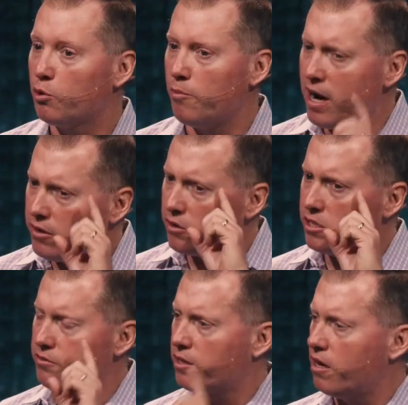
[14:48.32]
We remind
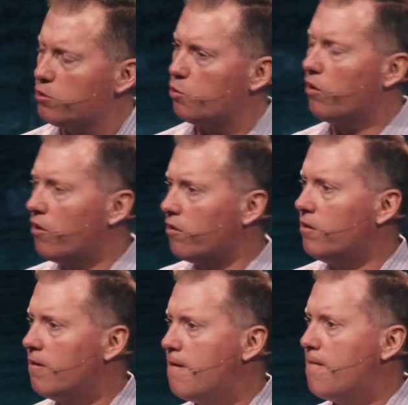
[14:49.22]
ourselves of God's
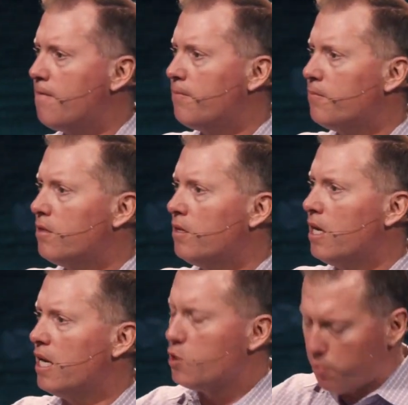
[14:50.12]
word
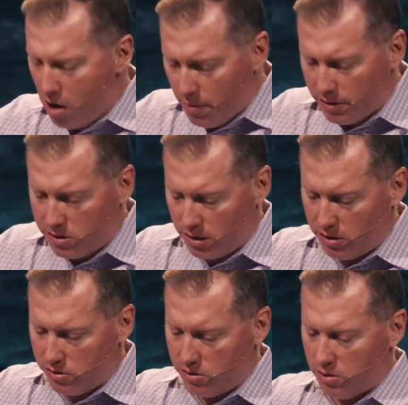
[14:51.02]
and his
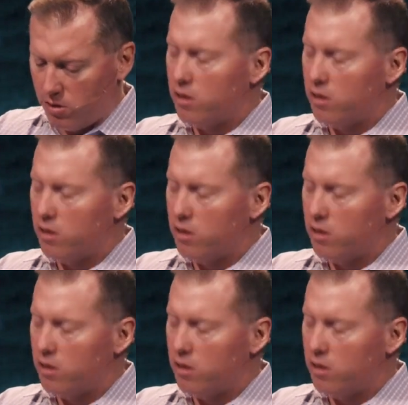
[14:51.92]
promises.